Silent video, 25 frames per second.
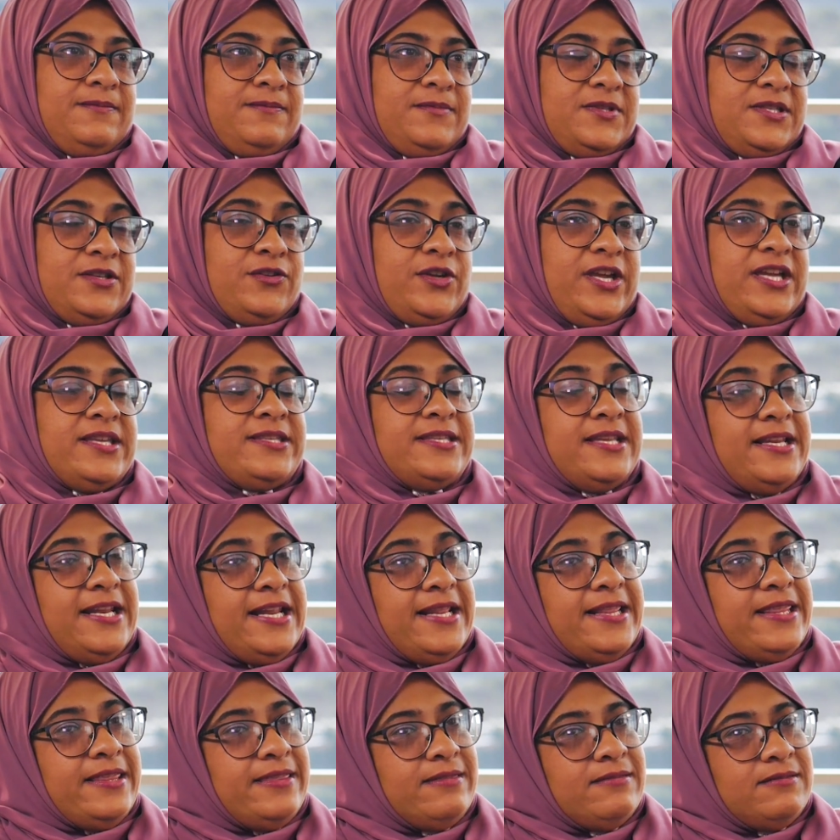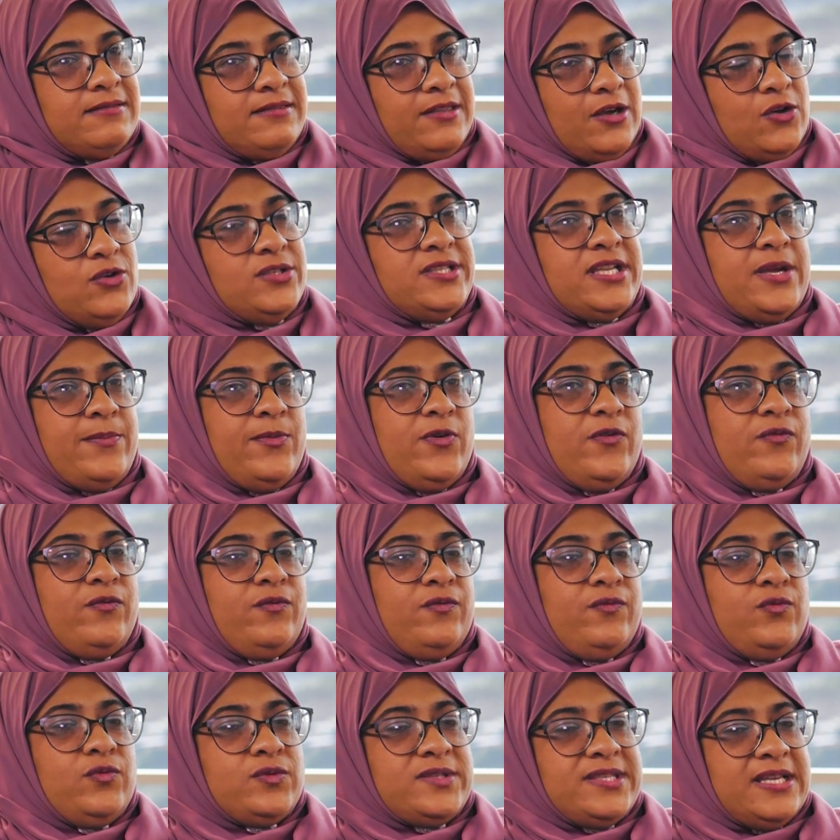So, yes, and then those type
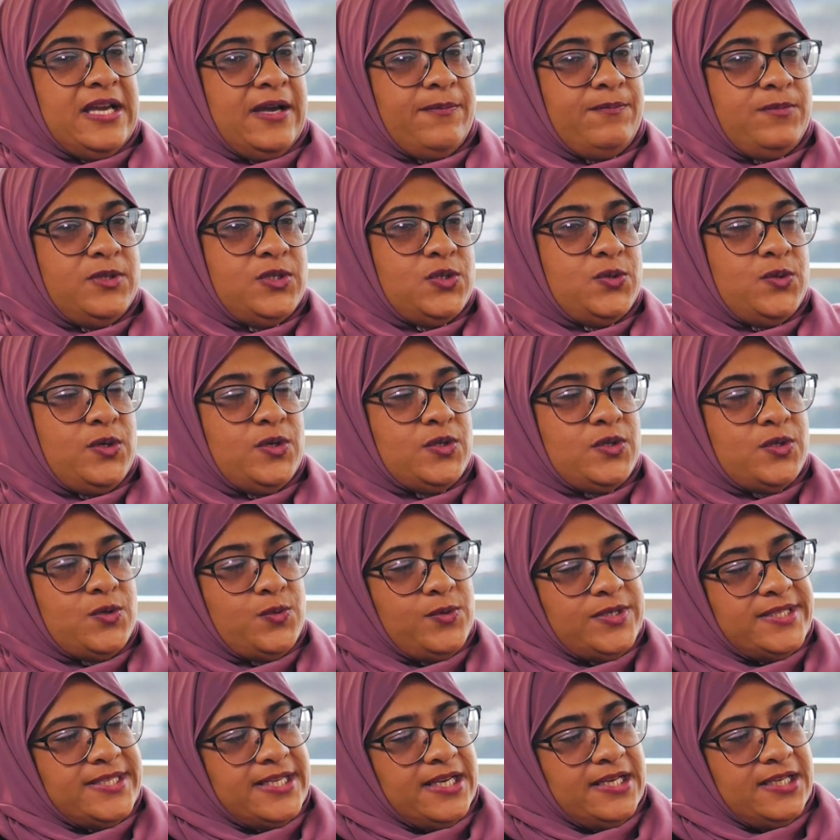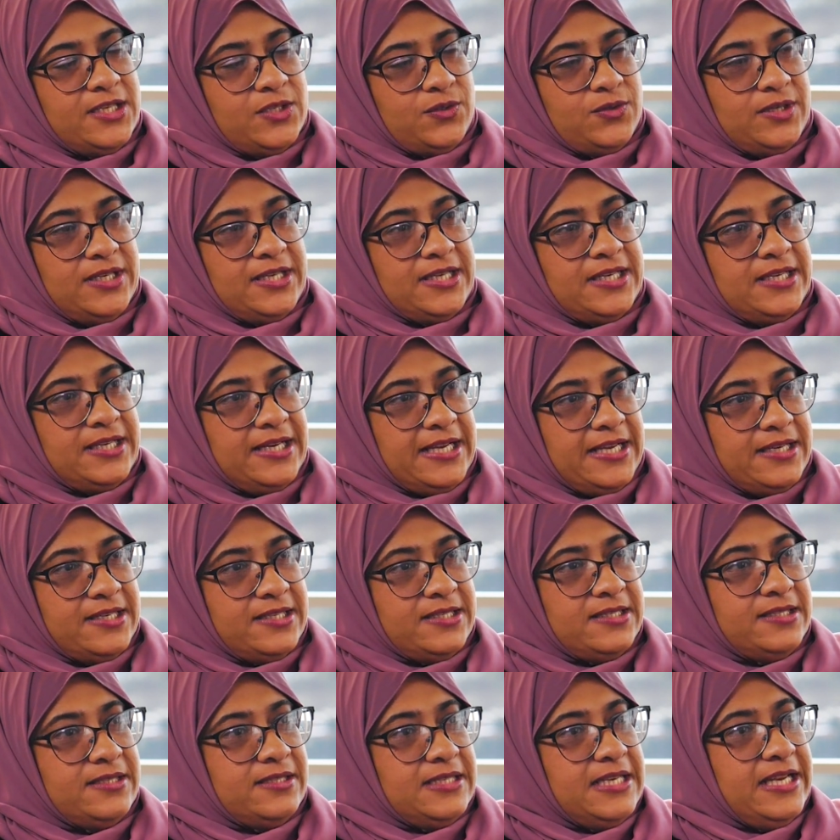of samples, we send it to an
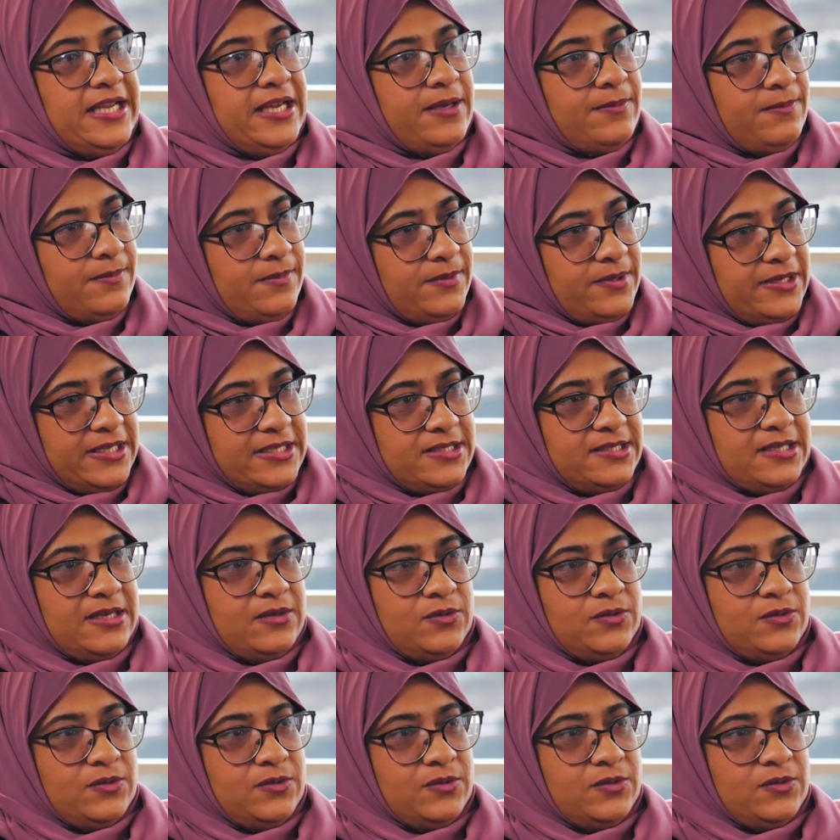accredited lab that's